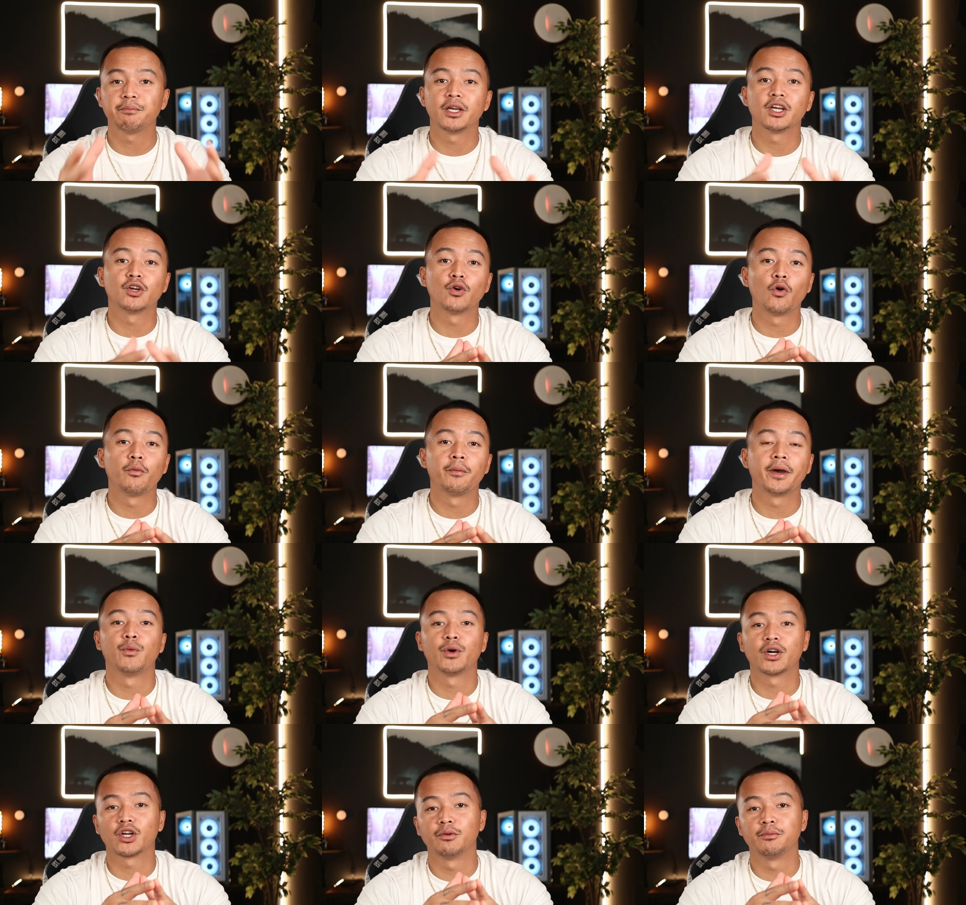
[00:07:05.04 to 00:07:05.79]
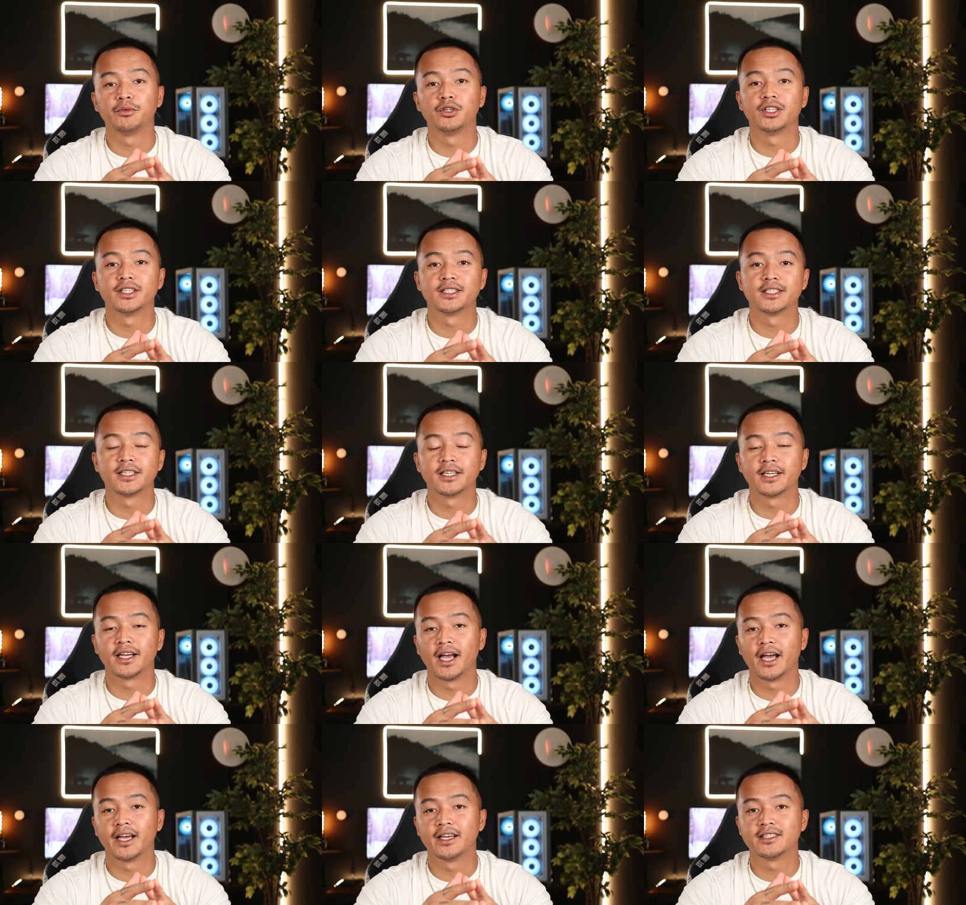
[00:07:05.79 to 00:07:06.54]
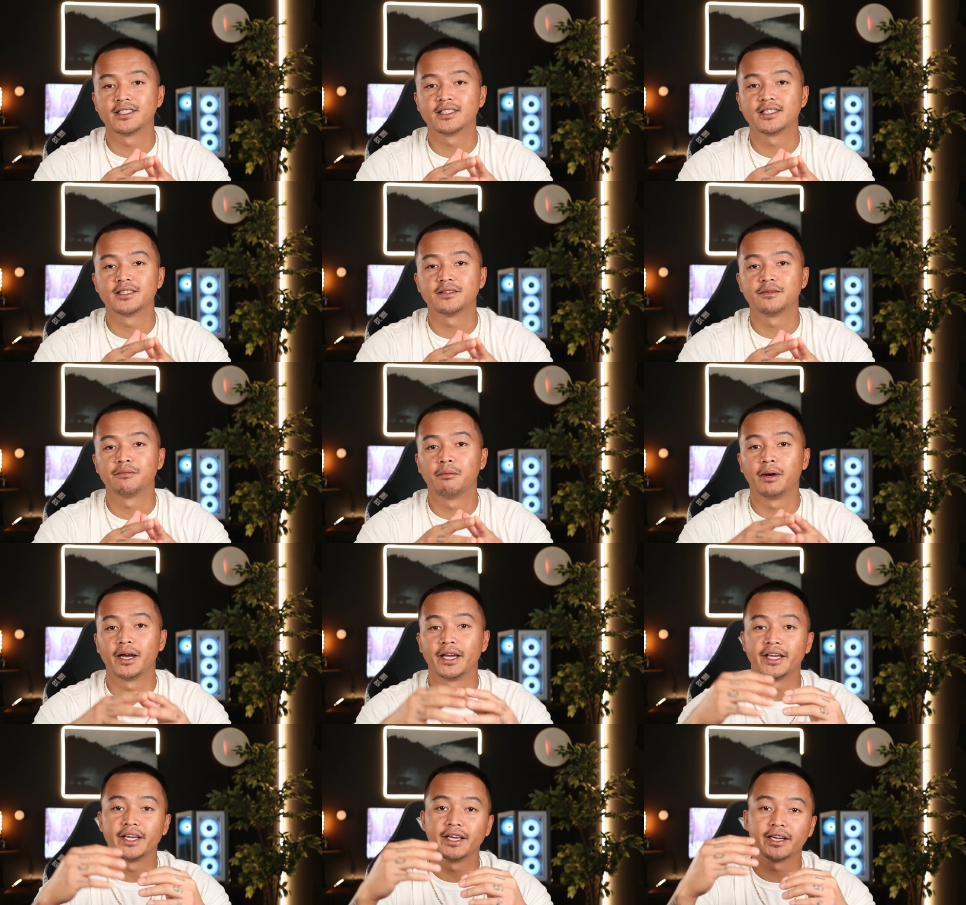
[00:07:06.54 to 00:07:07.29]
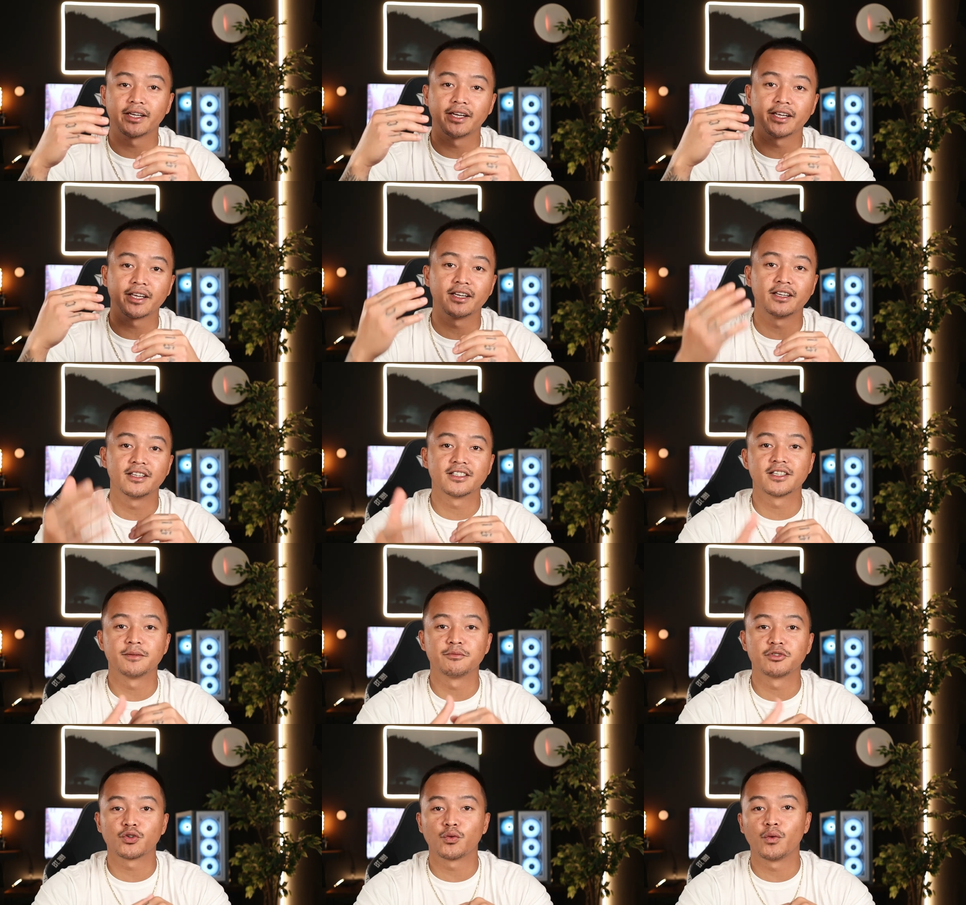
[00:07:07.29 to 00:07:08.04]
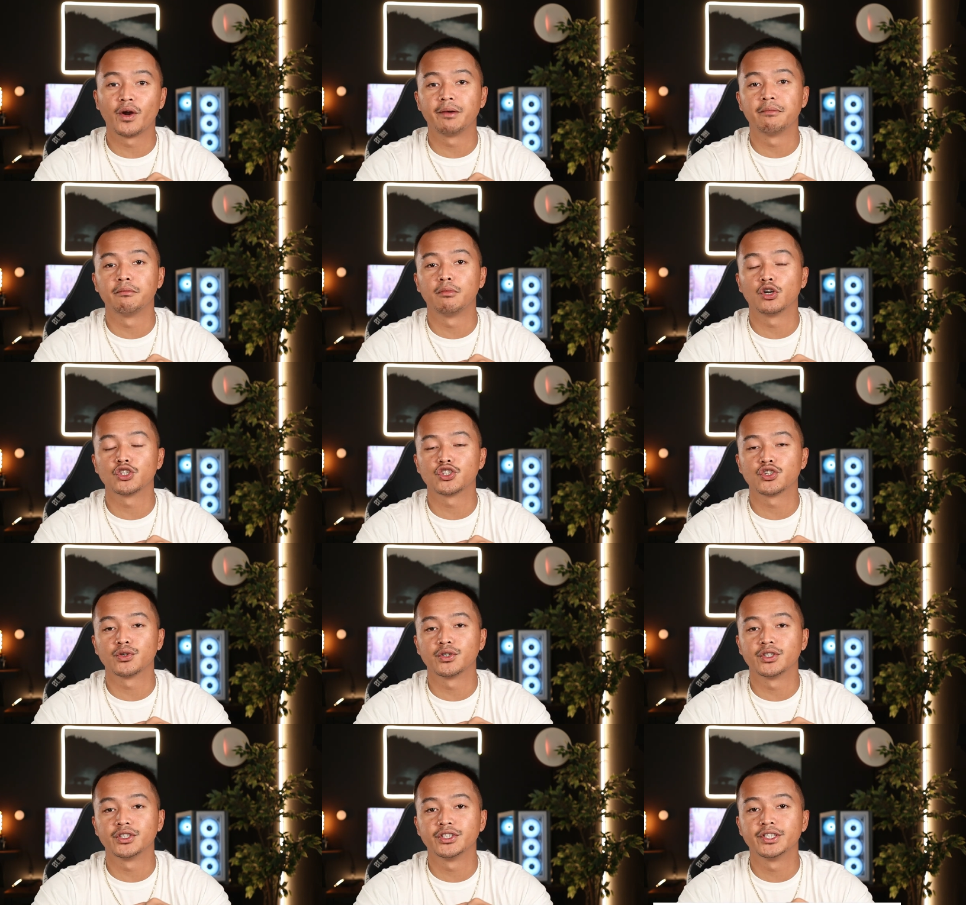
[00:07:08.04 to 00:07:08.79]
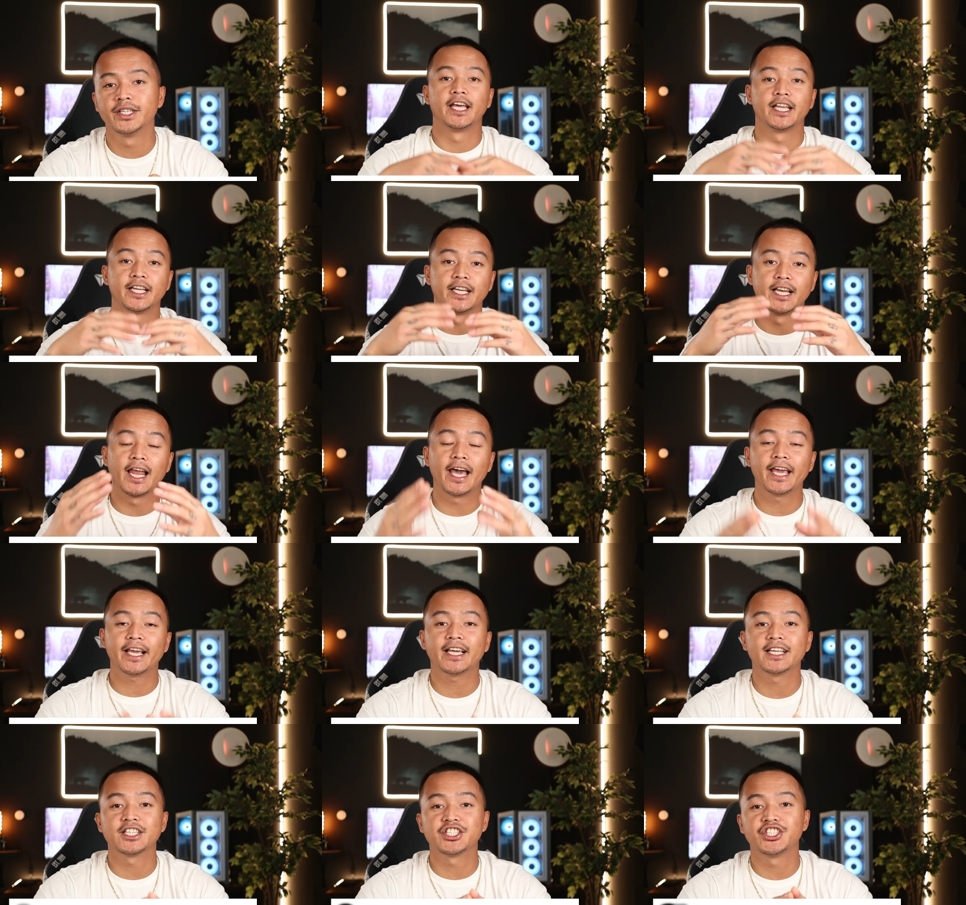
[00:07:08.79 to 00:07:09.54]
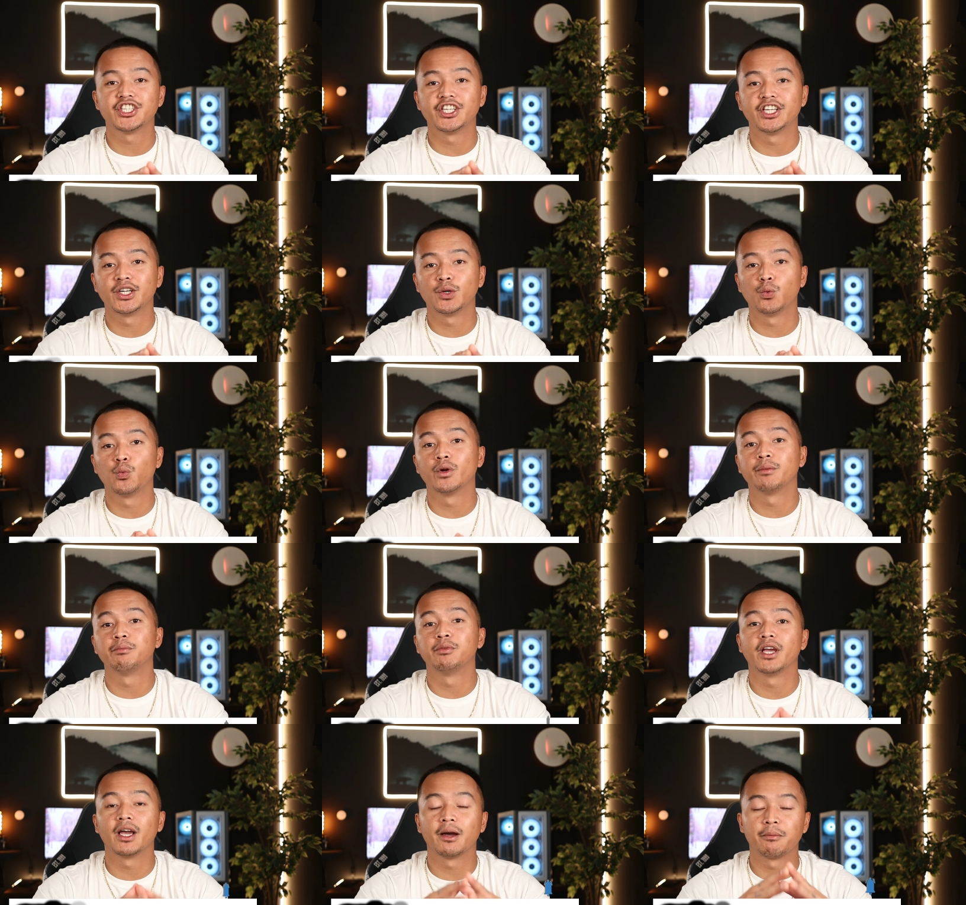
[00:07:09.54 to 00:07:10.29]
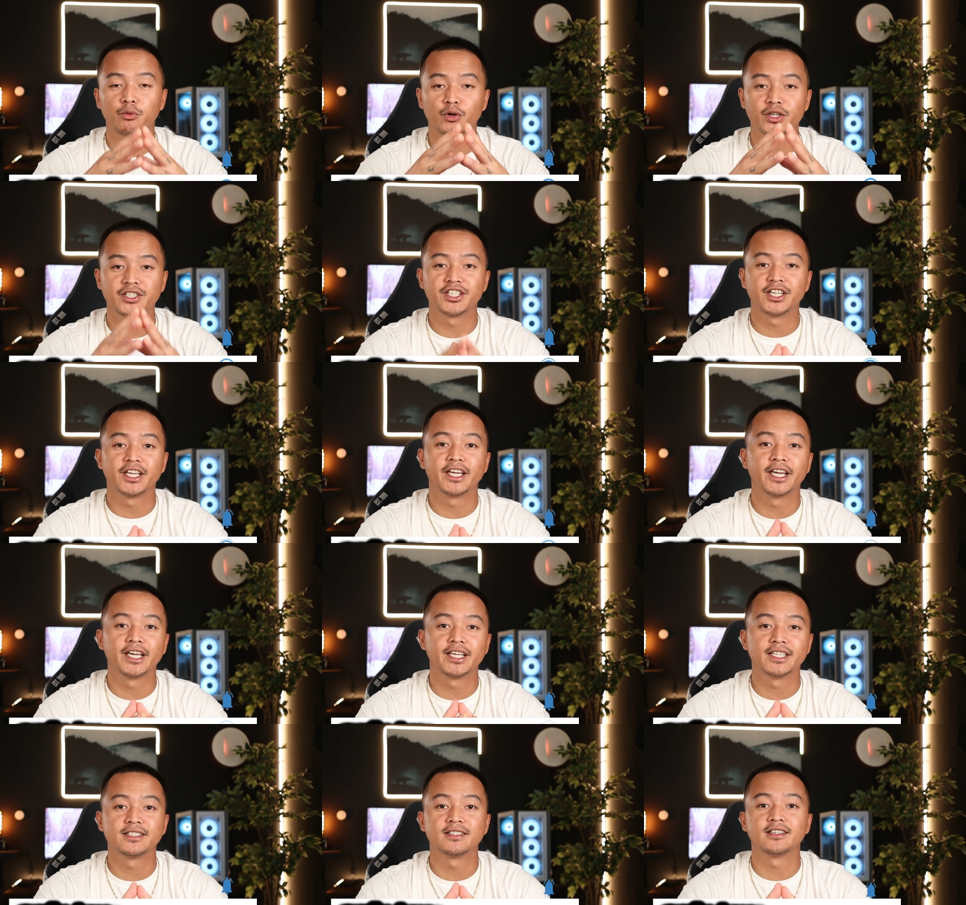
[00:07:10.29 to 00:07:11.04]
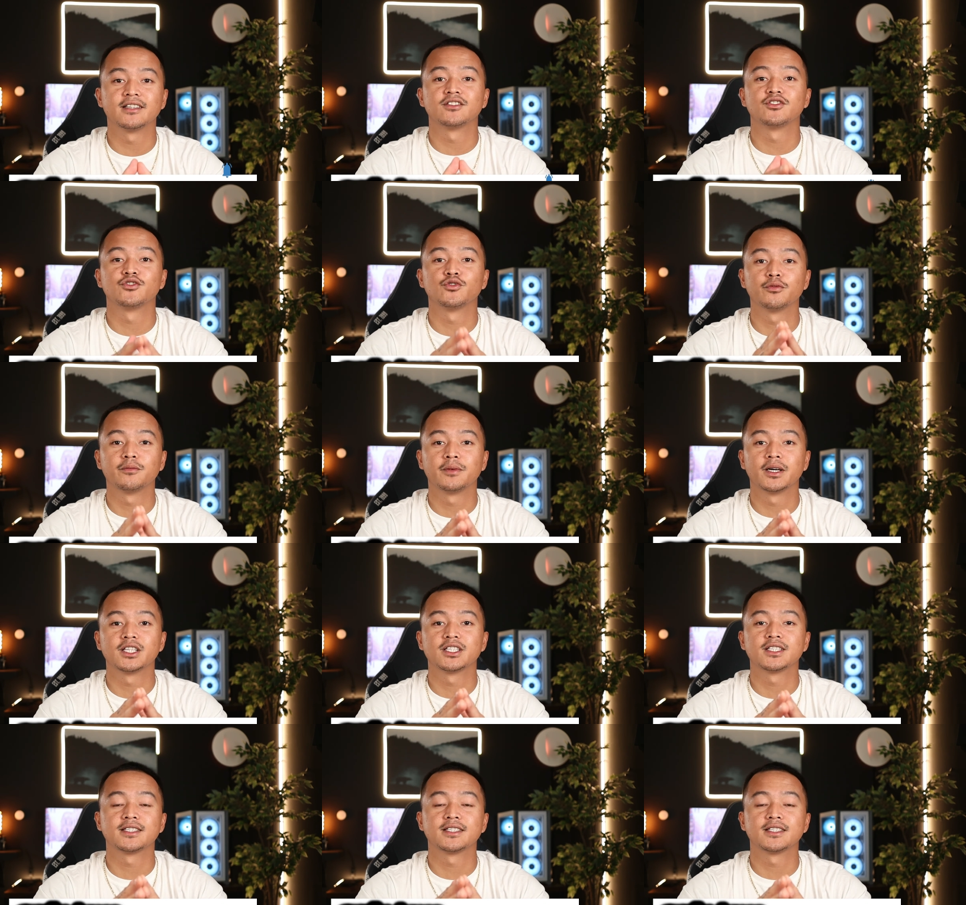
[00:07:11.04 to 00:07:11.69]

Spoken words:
me grow our community, guys, by clicking the subscribe button, and like and share would be appreciated too much.